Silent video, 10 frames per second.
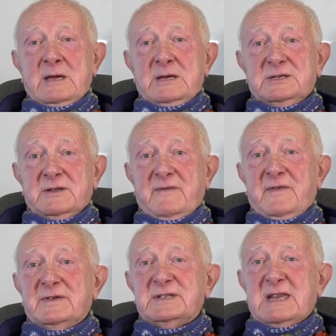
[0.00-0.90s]
So the
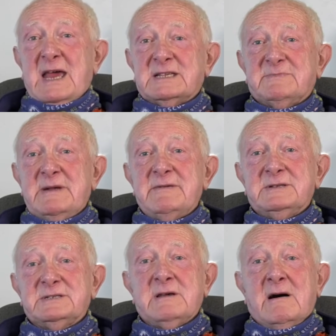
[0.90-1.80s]
first
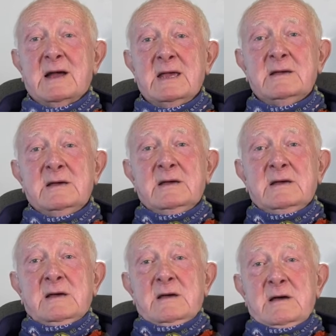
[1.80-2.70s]
experienced guy
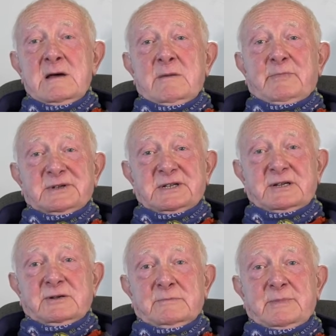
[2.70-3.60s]

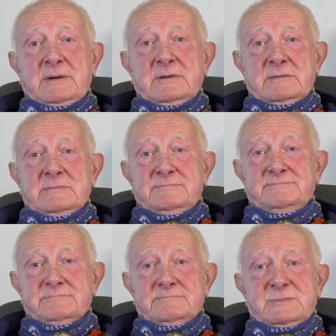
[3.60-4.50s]
prossicked up
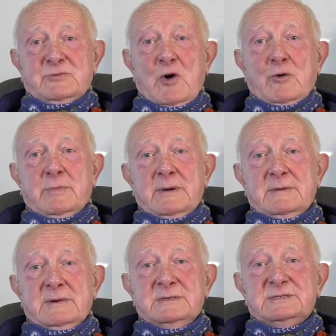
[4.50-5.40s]
the rope
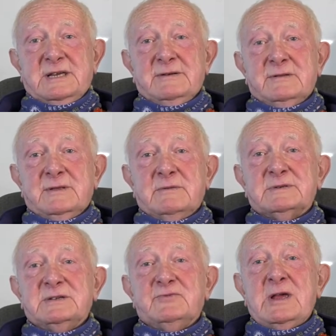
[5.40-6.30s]
until there
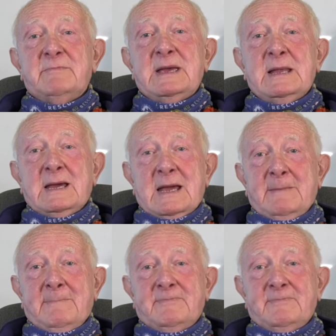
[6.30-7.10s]
was a re-belay,